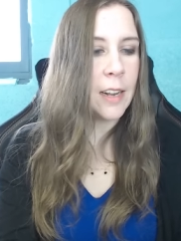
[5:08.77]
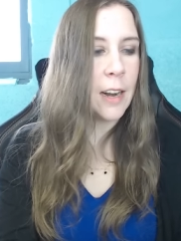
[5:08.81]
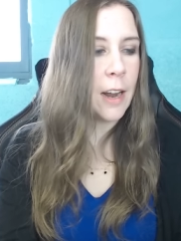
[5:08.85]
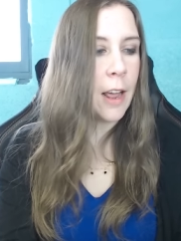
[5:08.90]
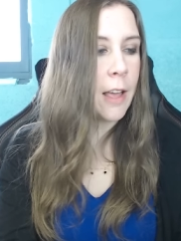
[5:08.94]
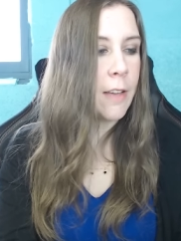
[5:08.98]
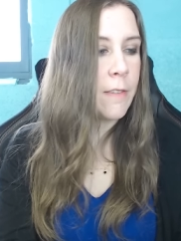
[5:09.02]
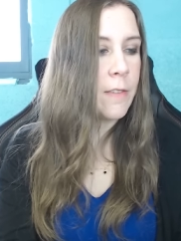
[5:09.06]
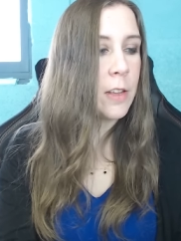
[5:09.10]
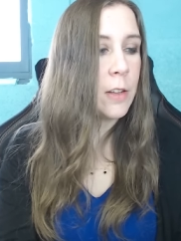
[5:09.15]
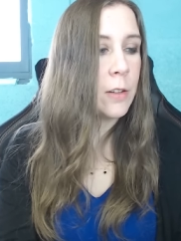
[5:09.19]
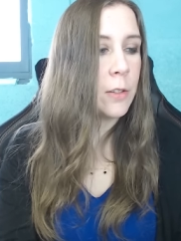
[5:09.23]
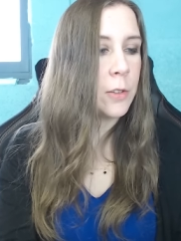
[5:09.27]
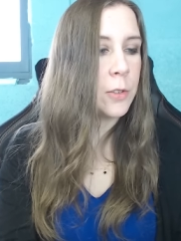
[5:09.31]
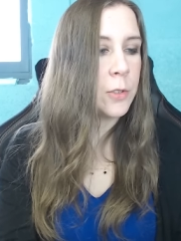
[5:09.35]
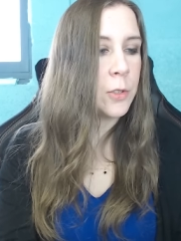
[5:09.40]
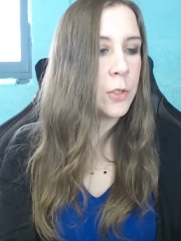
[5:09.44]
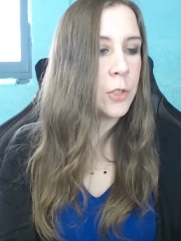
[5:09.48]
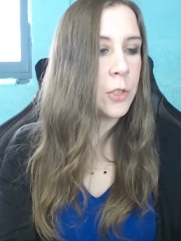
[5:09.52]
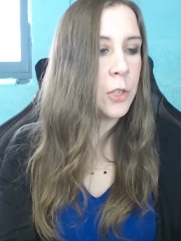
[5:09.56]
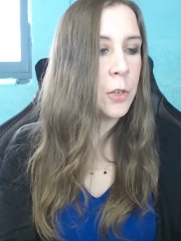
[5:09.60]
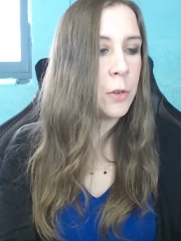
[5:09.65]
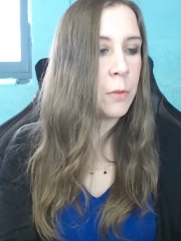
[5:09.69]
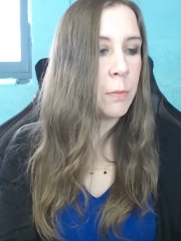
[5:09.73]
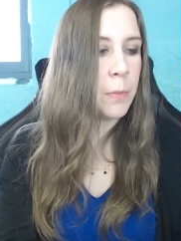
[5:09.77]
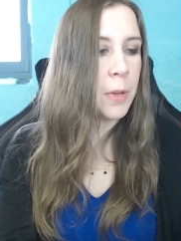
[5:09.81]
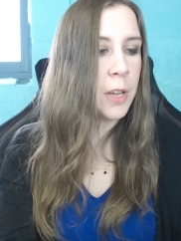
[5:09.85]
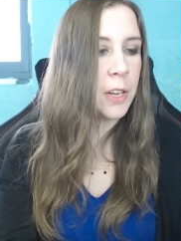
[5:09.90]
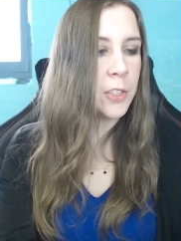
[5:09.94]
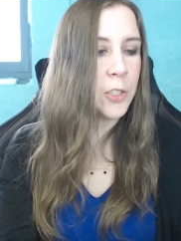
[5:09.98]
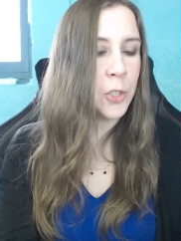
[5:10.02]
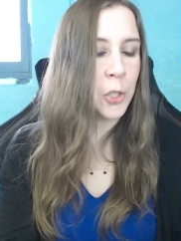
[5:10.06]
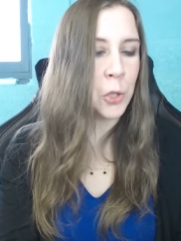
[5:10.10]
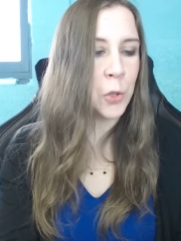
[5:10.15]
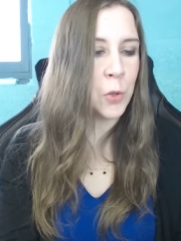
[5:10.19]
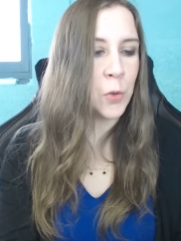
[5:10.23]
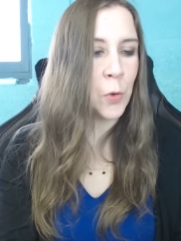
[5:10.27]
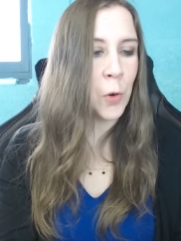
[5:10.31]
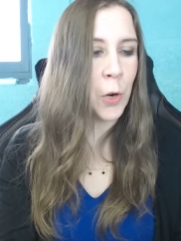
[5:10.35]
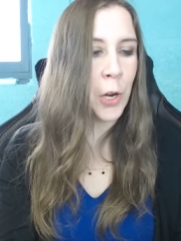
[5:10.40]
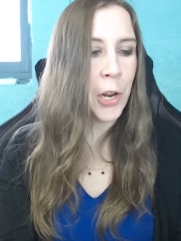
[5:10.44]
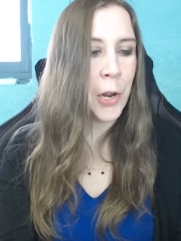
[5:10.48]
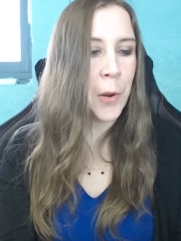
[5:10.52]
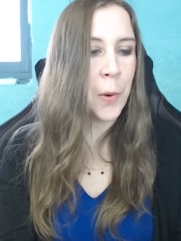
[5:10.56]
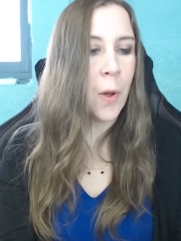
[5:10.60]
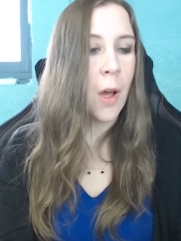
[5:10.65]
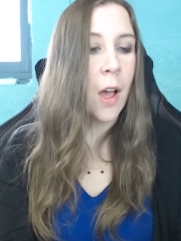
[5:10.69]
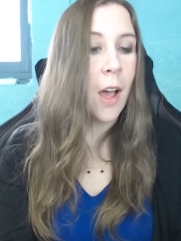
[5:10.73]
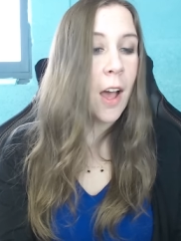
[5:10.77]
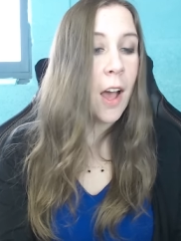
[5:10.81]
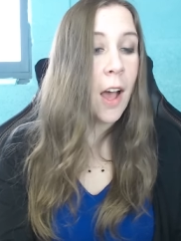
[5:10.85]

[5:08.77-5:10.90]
That I have enclosed two pictures for you.